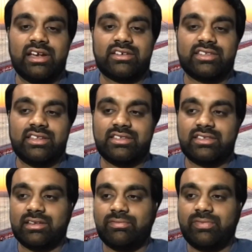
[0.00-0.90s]
that
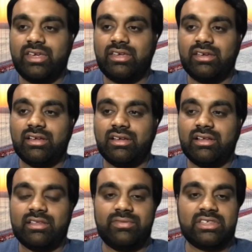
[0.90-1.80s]
since the